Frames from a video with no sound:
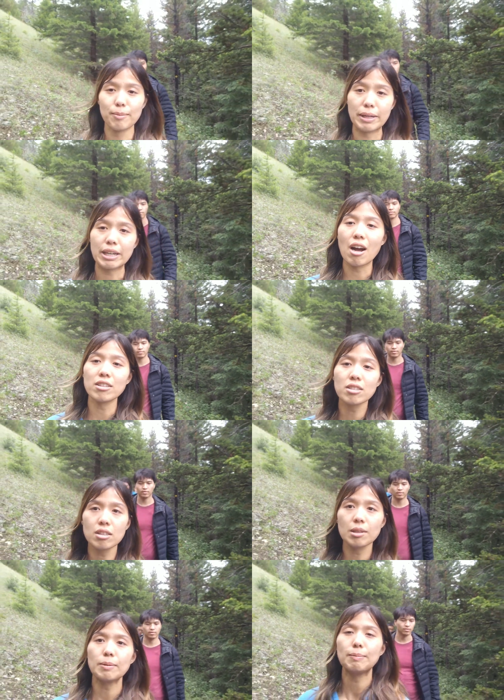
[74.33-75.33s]
But it also
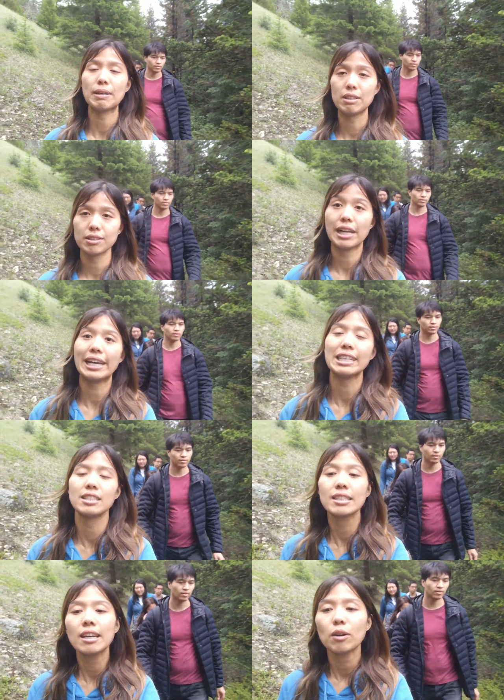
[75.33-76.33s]
could be mountain lions,
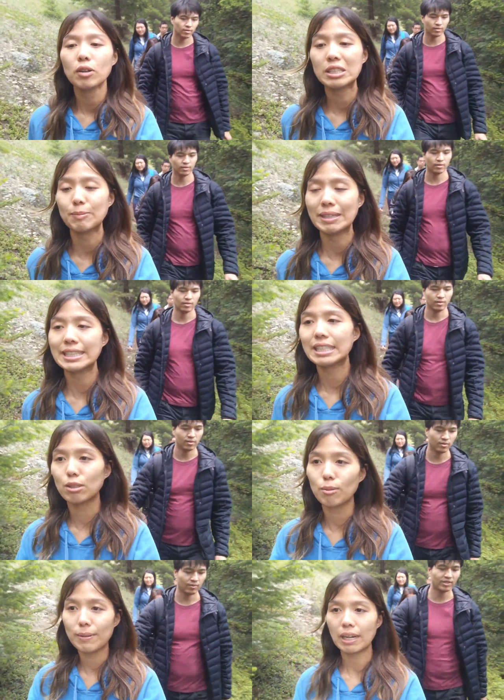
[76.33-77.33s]
which means this
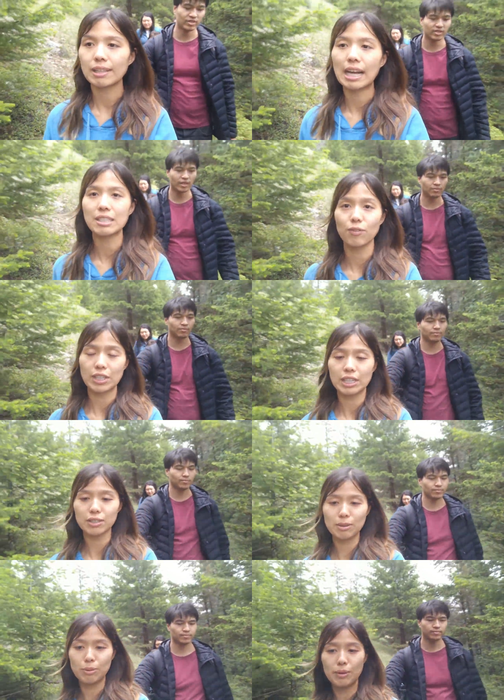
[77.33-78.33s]
would be Watch our last
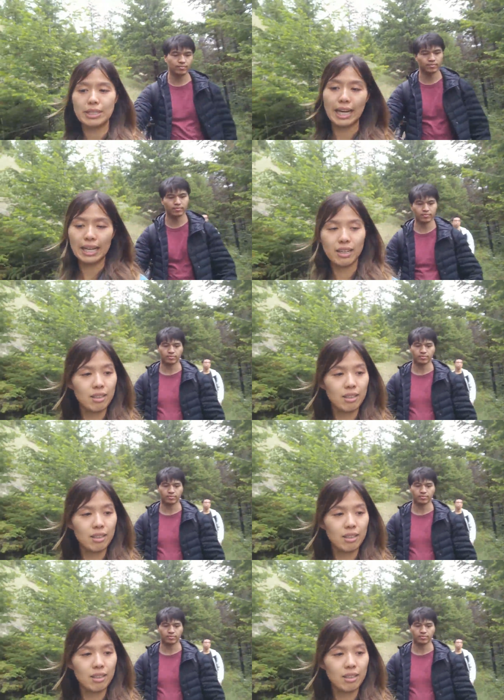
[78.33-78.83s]
videos and we would die.